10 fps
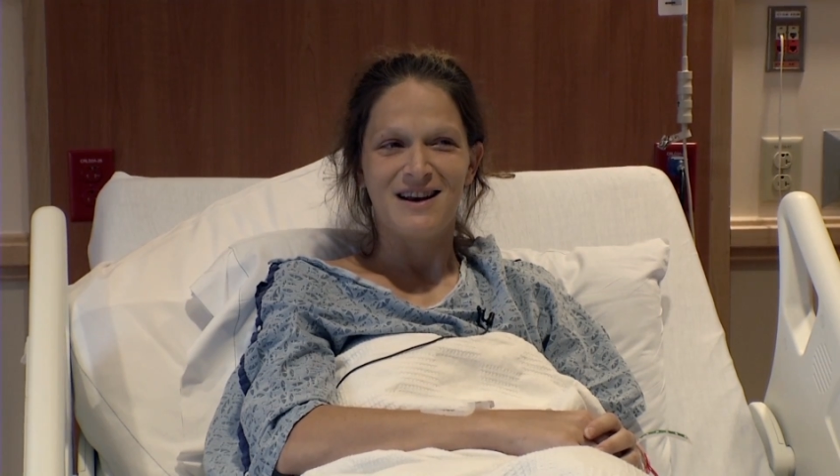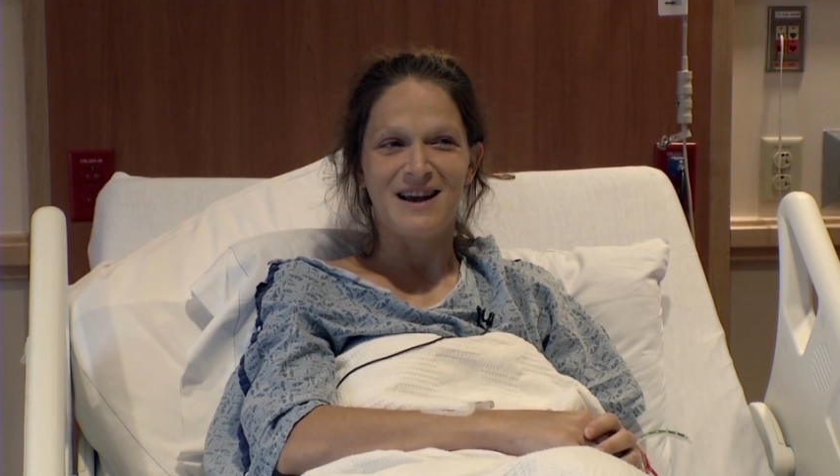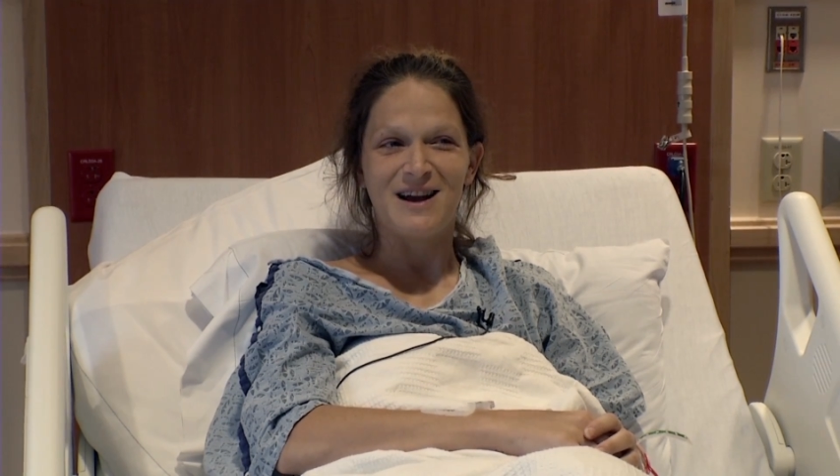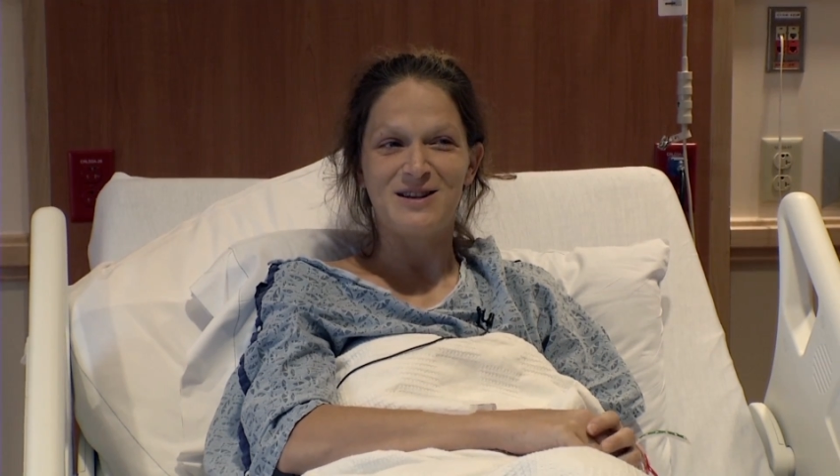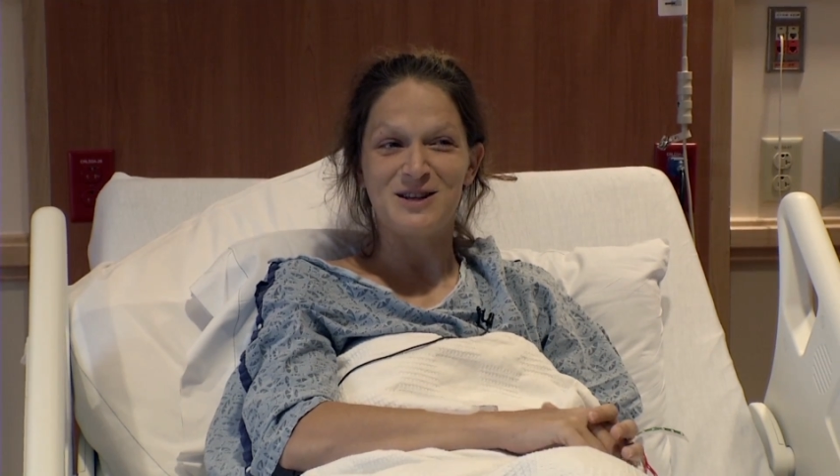
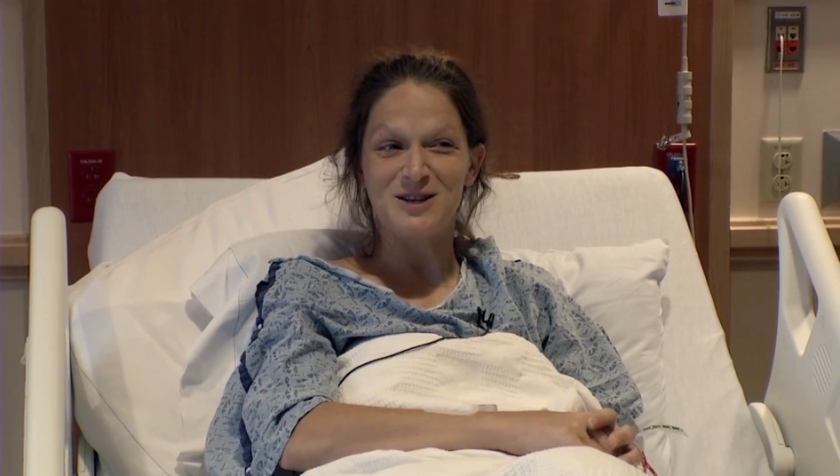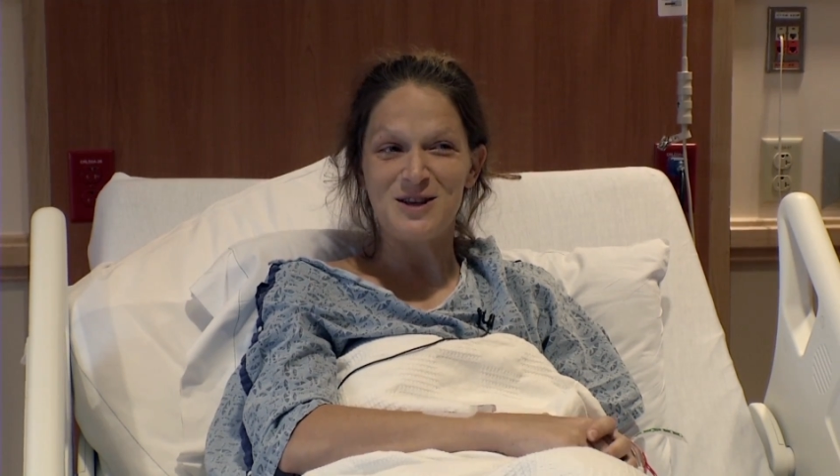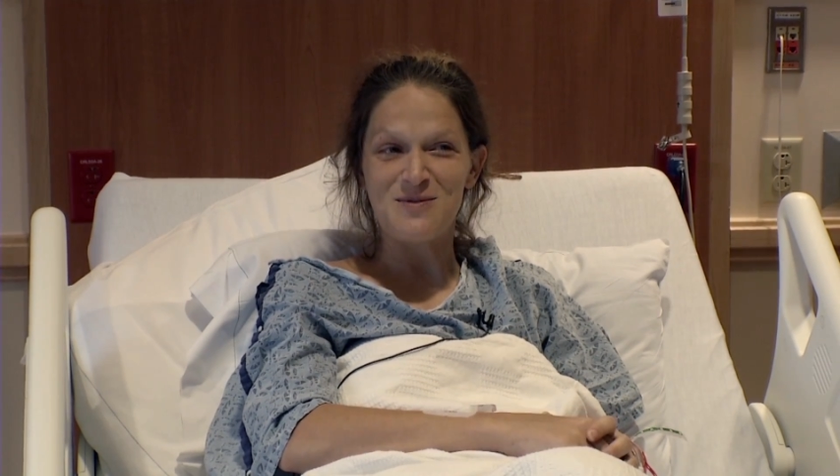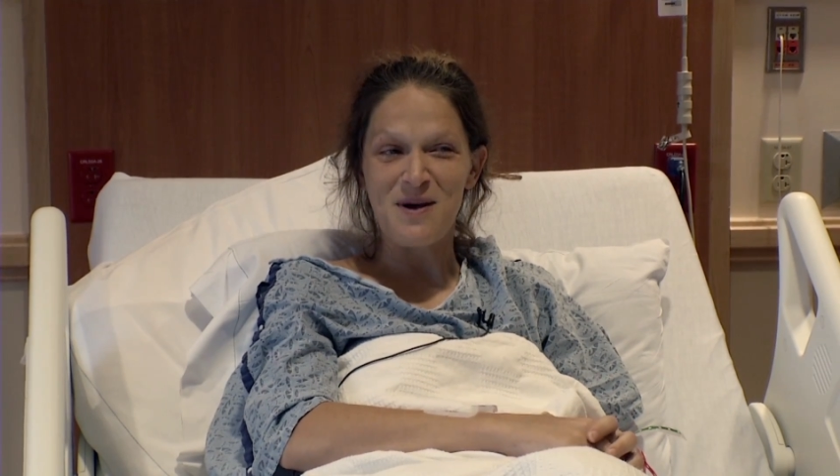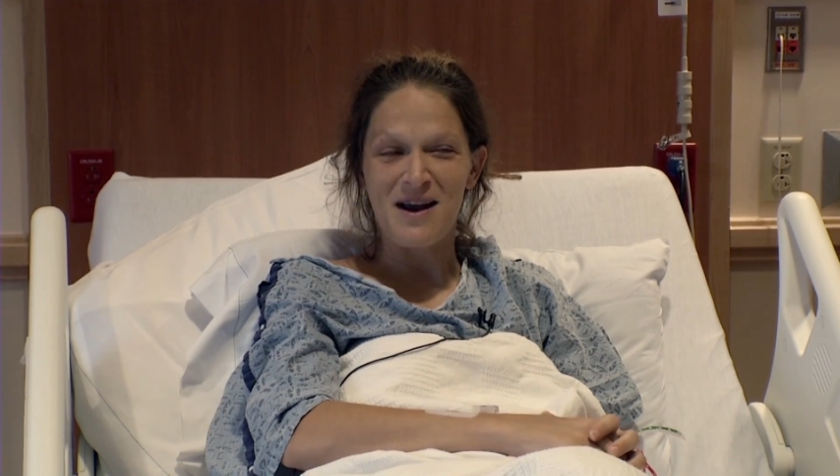and I got to
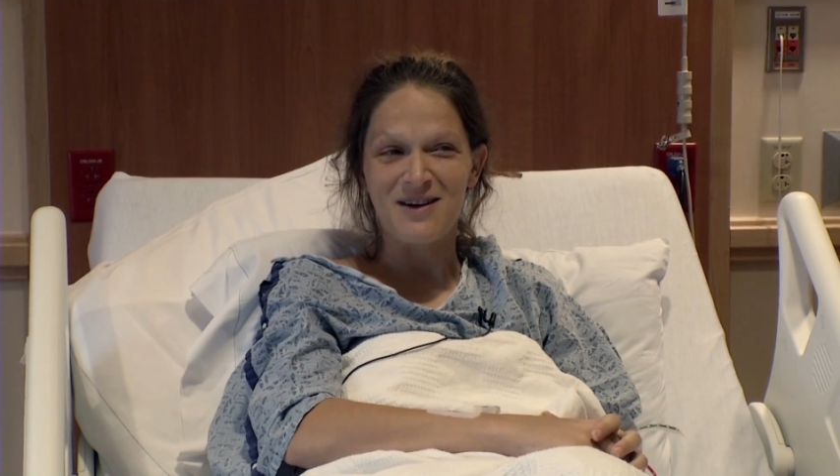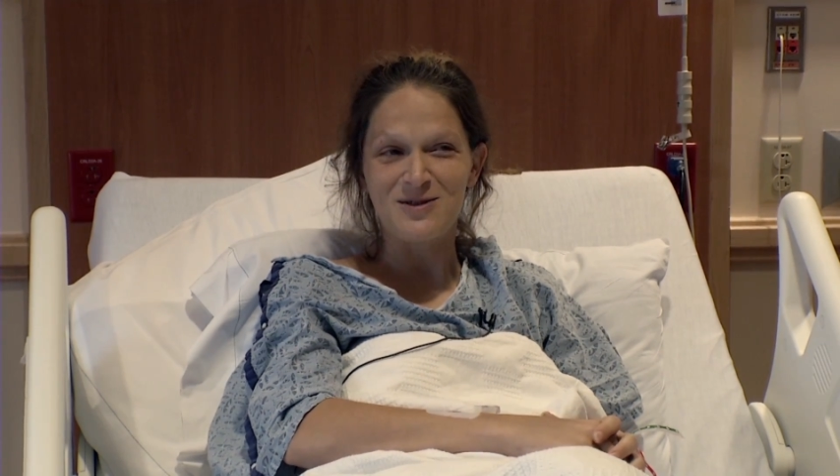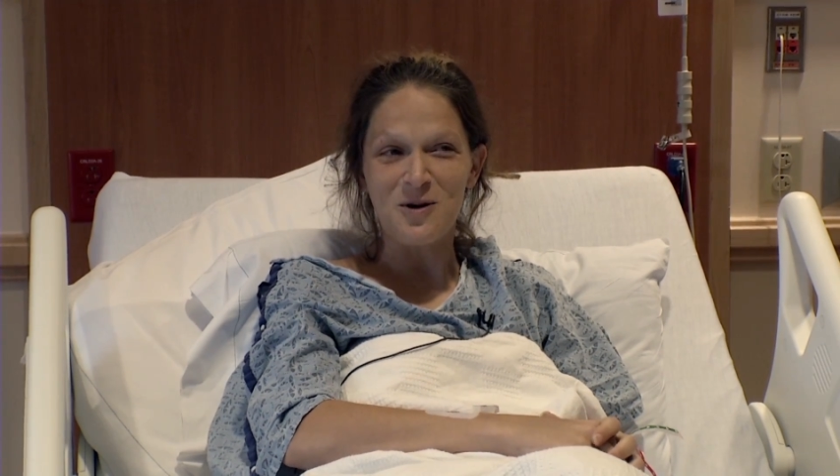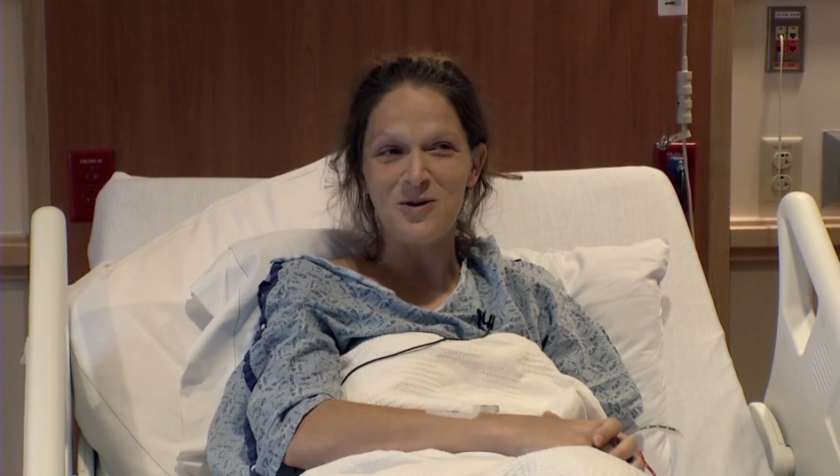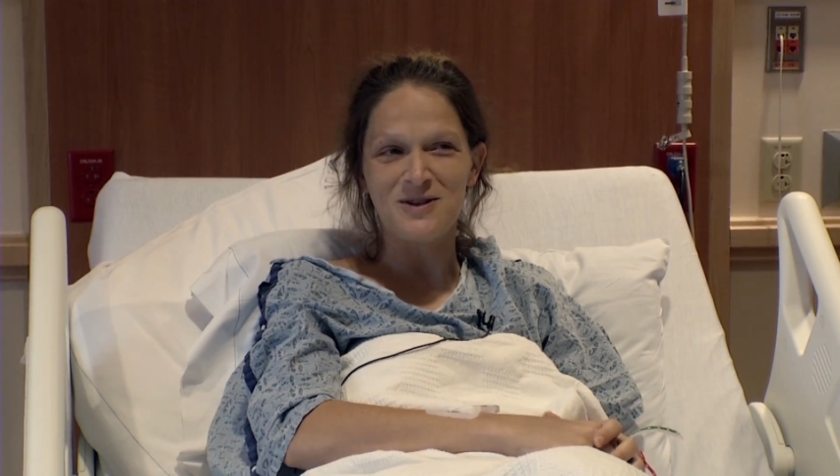see the
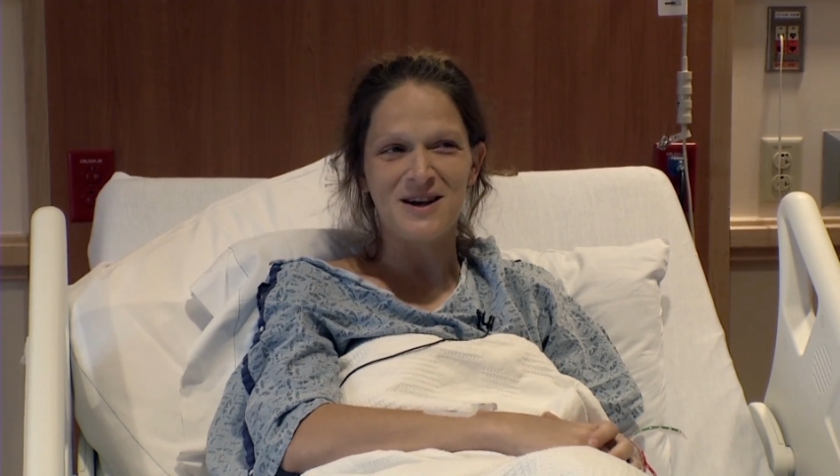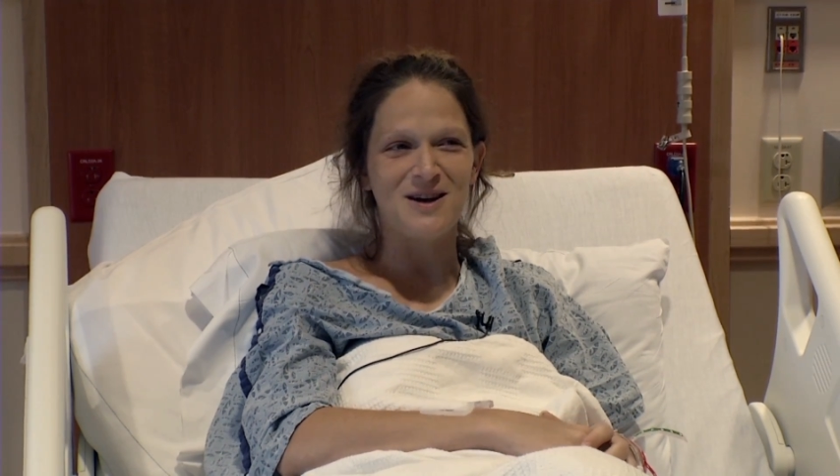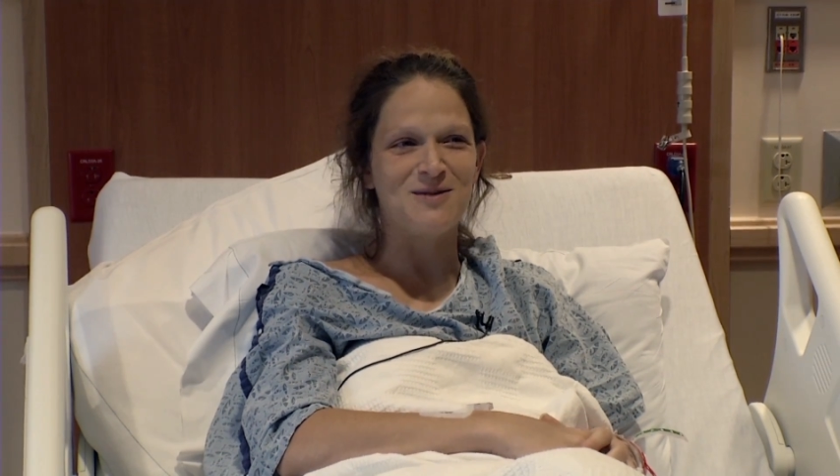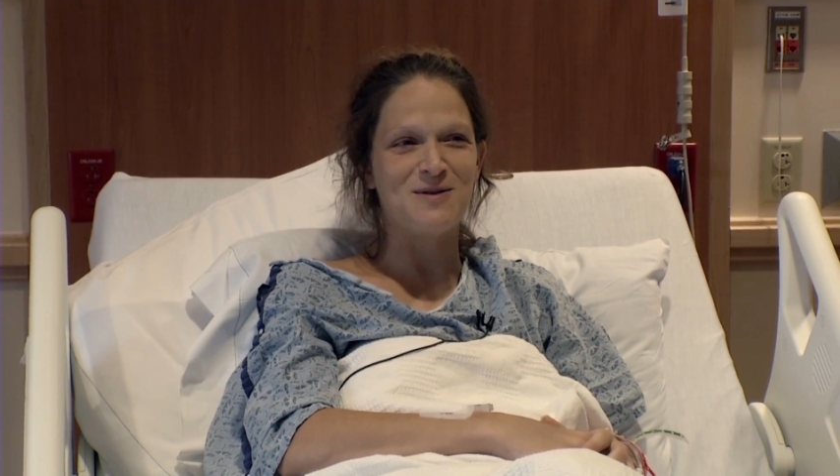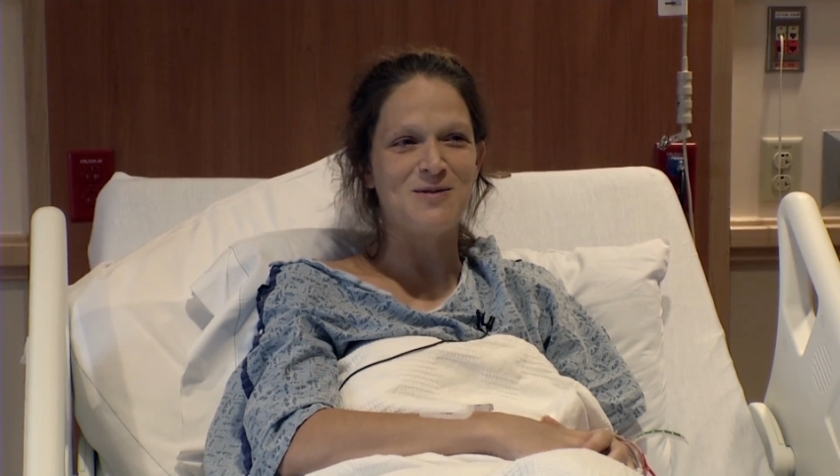parents hold
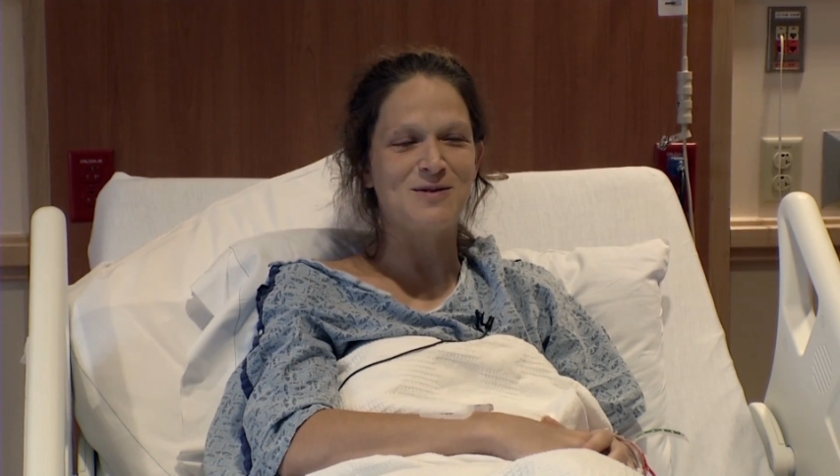him, it